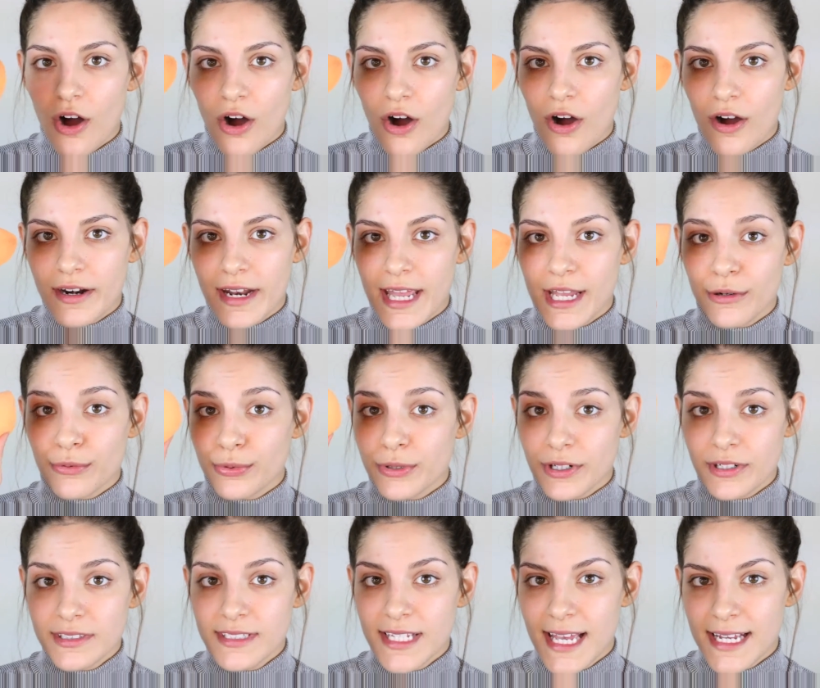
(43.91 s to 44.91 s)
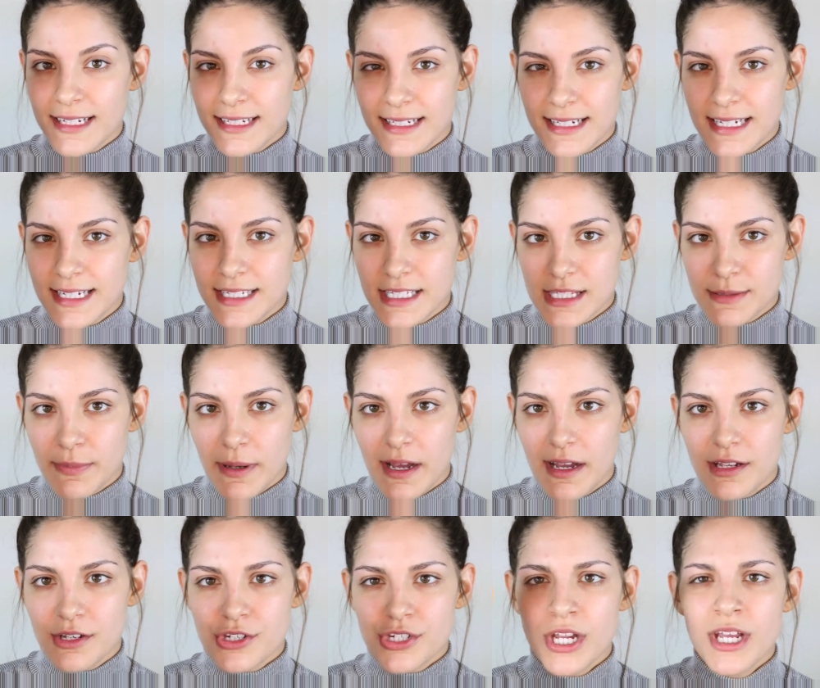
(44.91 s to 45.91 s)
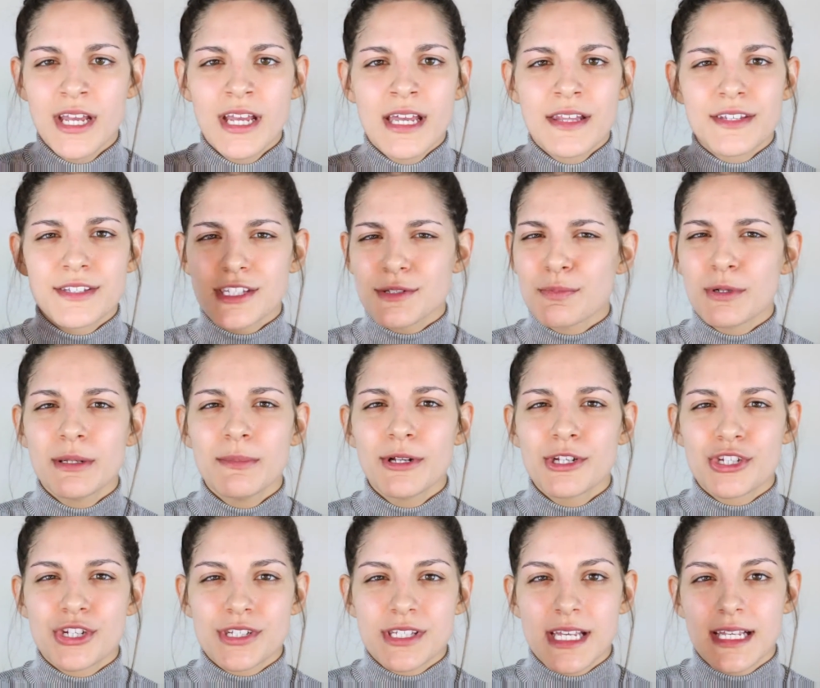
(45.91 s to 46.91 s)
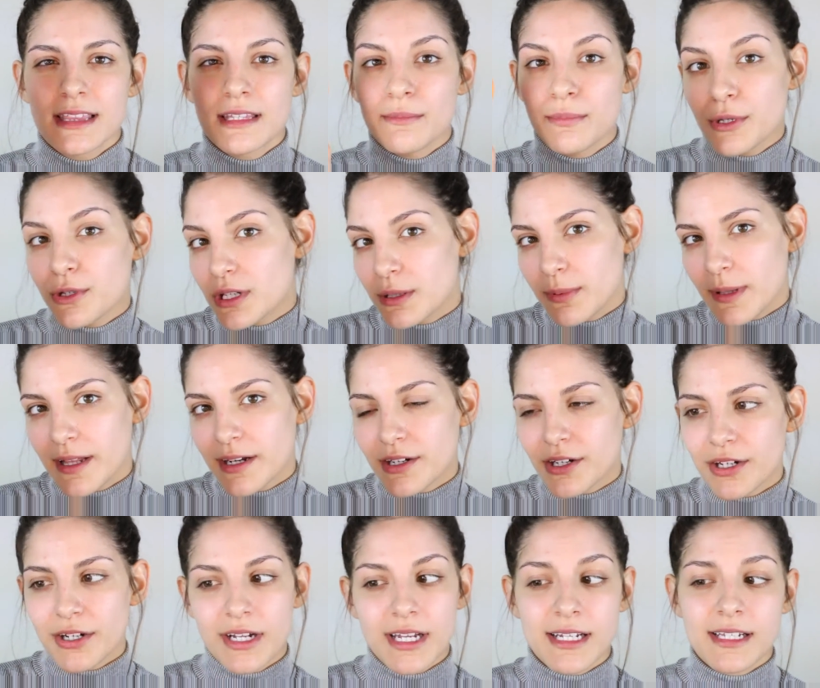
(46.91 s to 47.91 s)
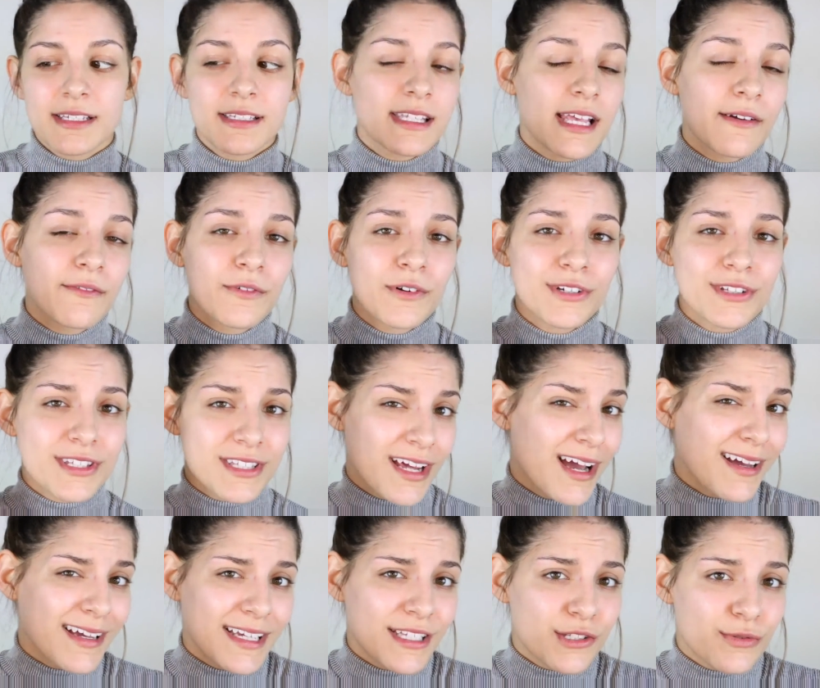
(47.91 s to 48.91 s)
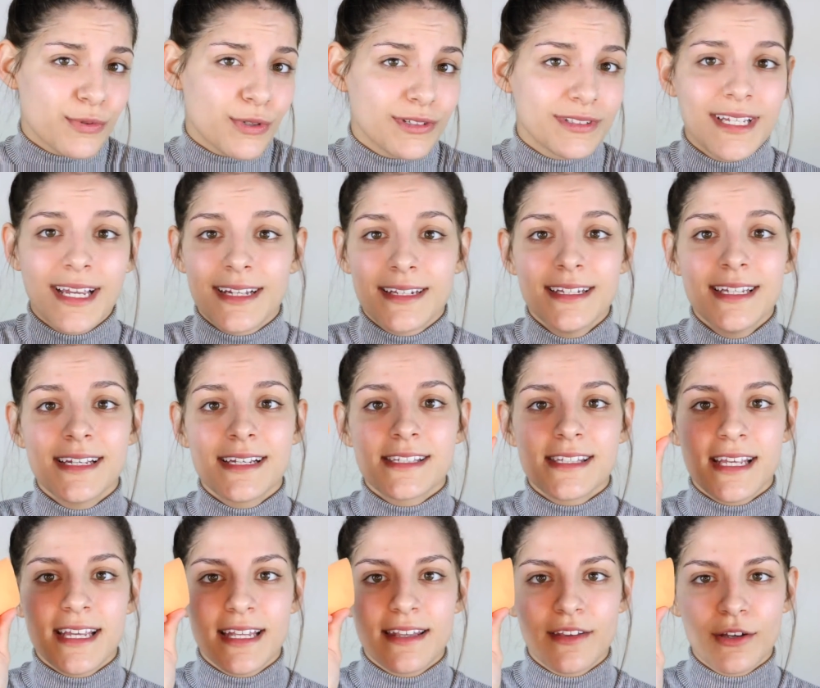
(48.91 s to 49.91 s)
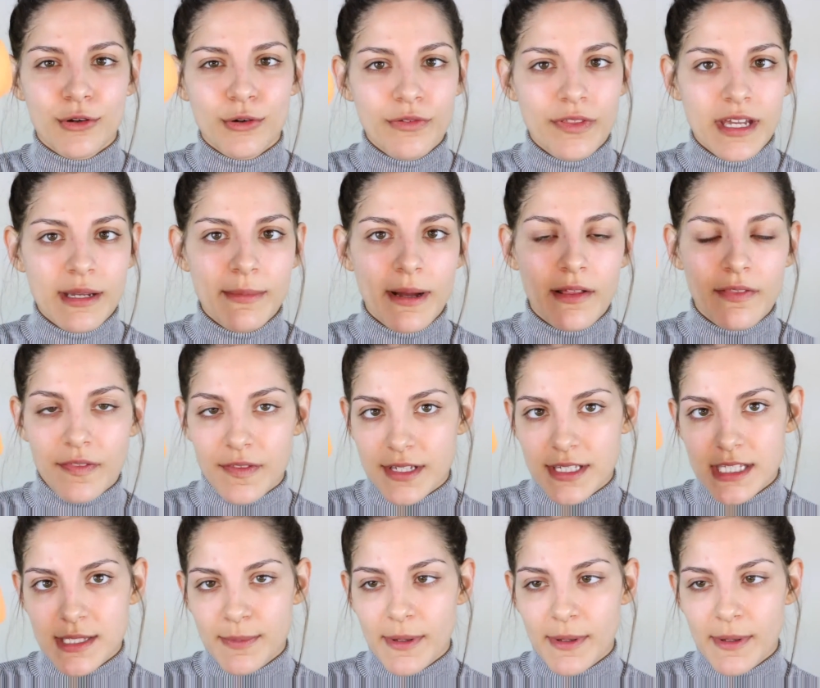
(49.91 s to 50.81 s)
on a Real Techniques sponge. This is pretty much just like the Beauty Blender, except for it's not, it's Real Techniques. And the cool thing about this